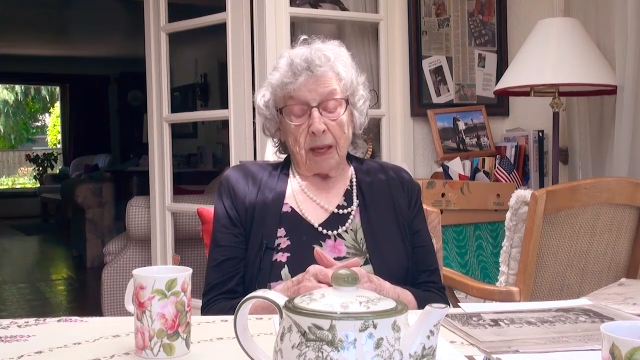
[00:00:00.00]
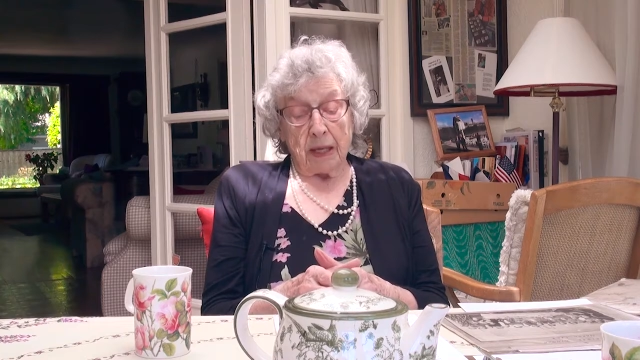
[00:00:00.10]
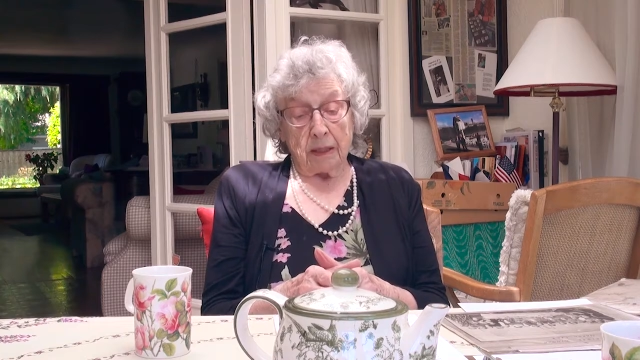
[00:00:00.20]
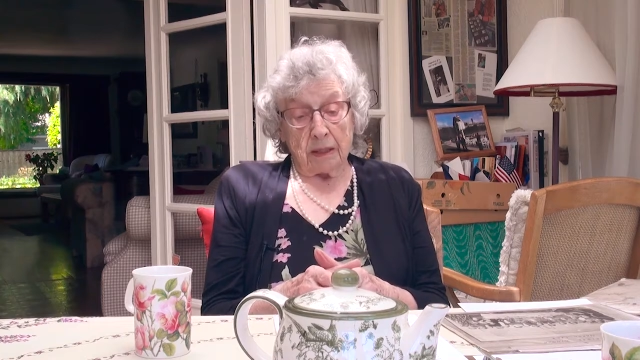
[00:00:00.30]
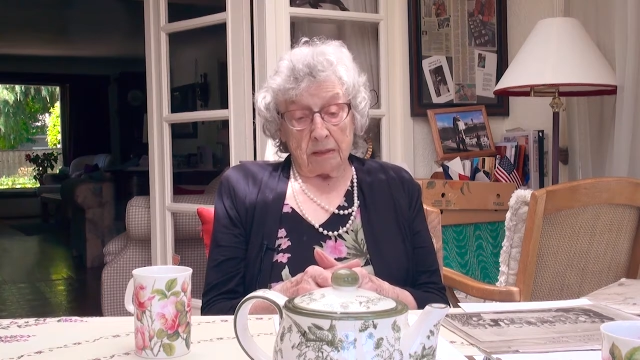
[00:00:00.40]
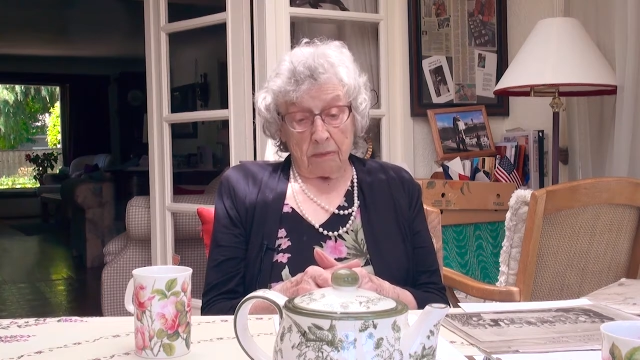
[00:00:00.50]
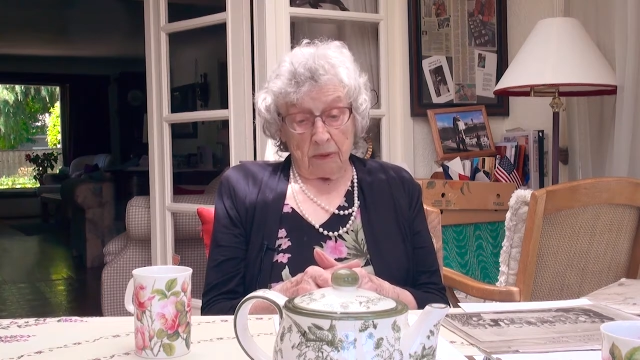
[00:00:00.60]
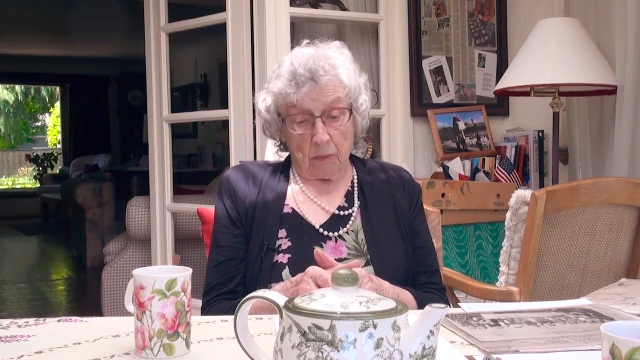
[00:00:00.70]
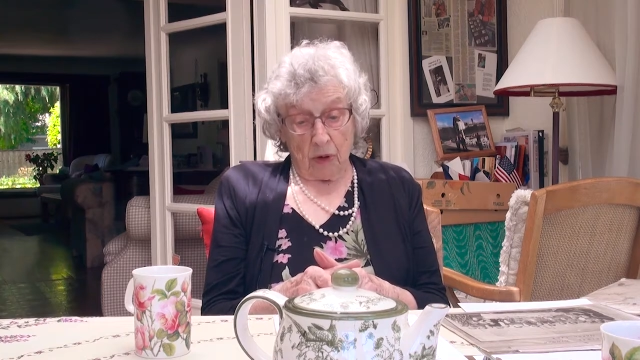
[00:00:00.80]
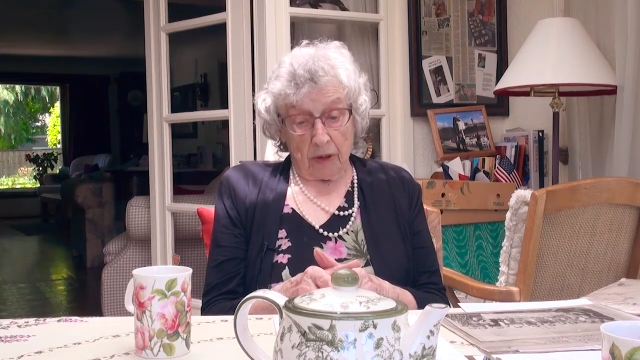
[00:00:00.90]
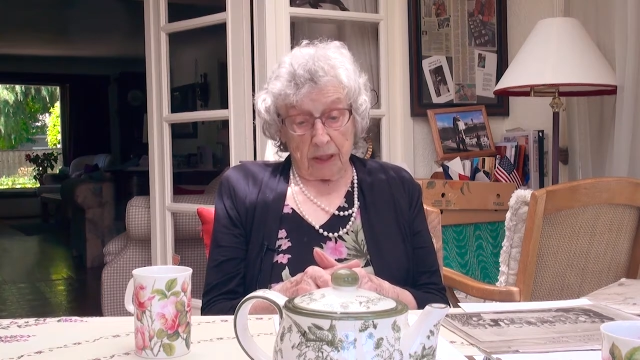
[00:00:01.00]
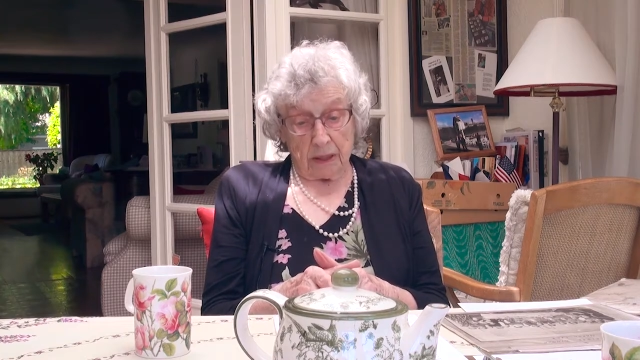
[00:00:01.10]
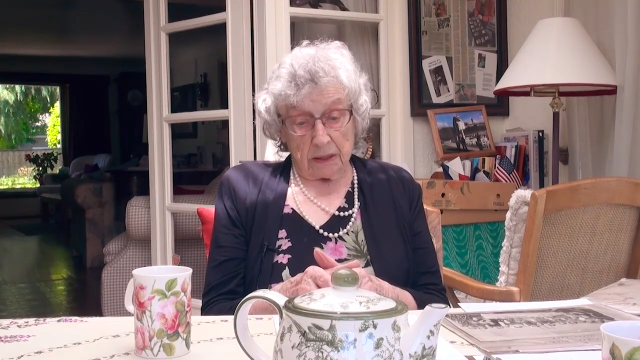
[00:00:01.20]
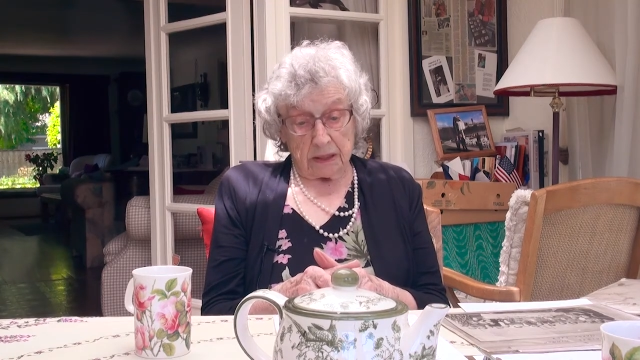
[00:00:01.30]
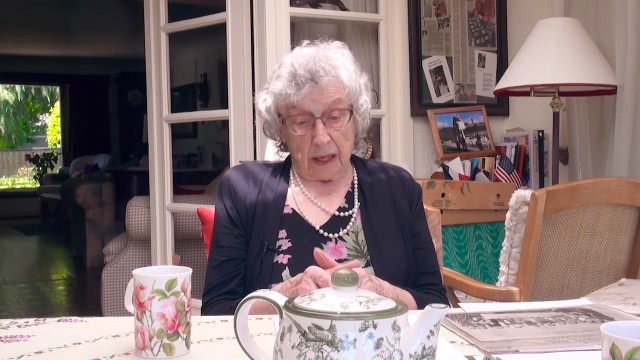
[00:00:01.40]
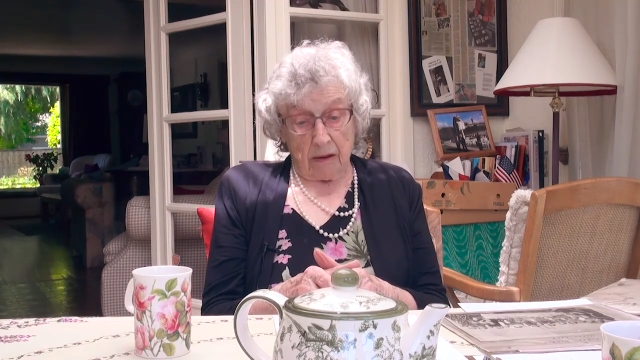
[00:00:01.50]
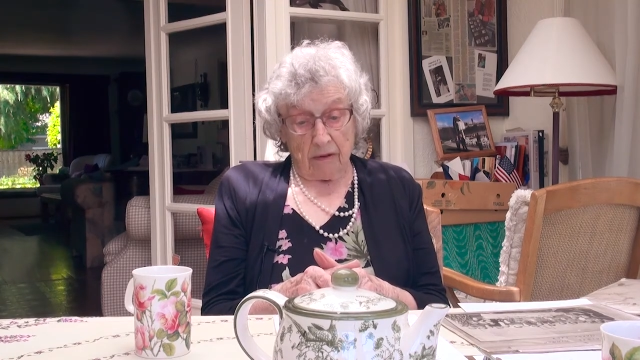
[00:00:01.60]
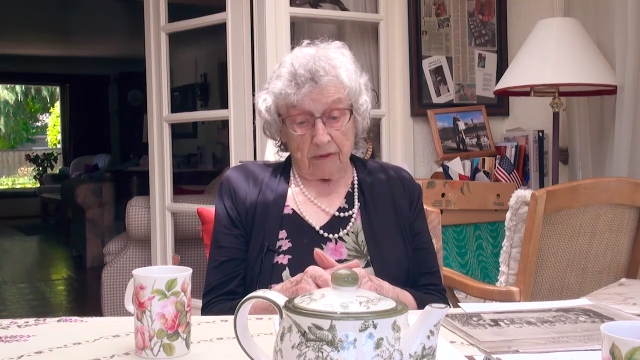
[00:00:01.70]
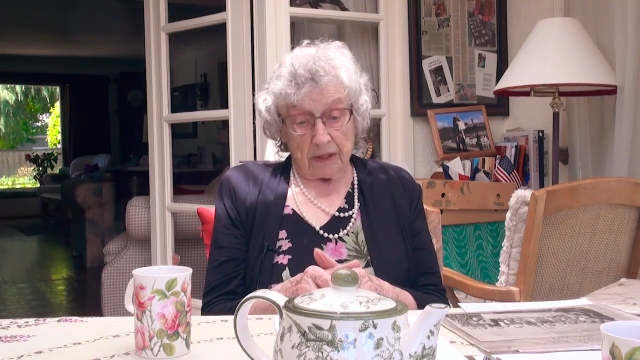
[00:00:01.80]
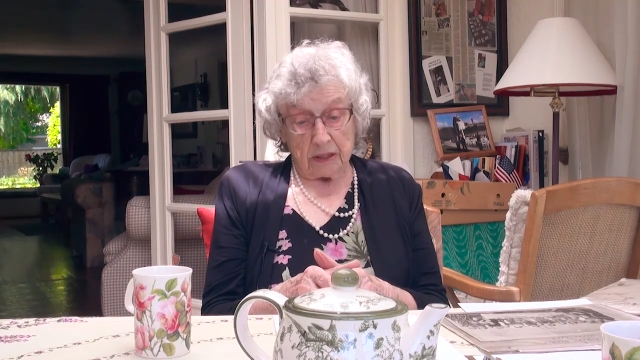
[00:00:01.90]
make a Memorial Day
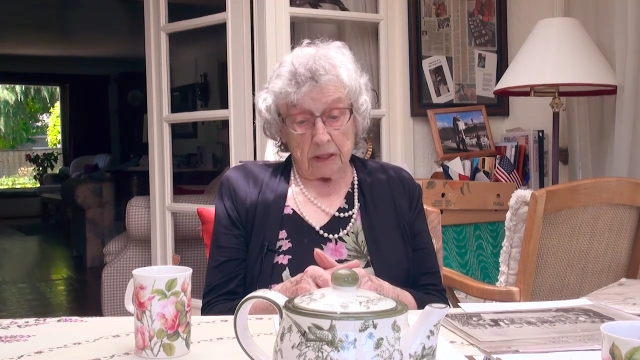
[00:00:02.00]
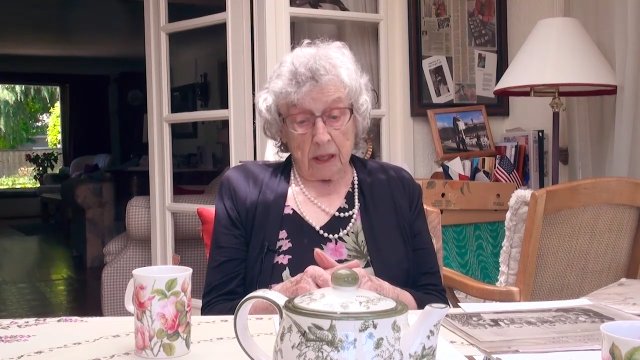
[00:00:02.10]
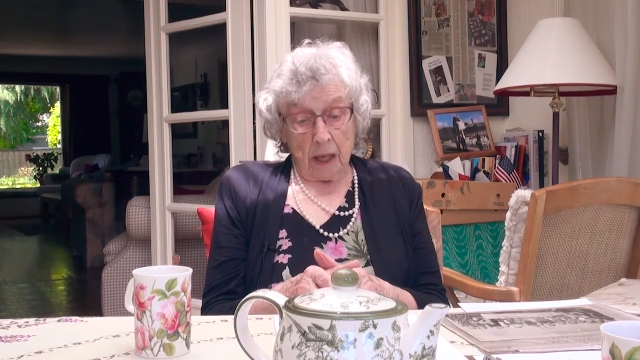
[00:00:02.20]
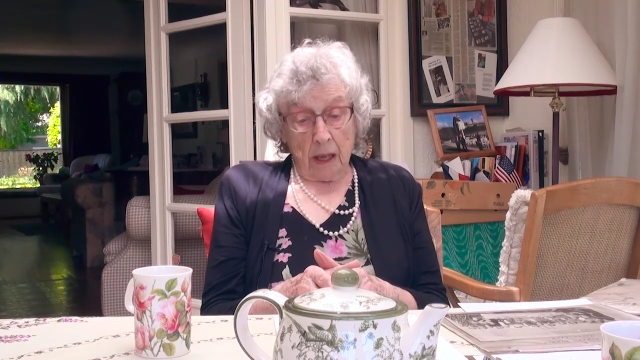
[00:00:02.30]
of it,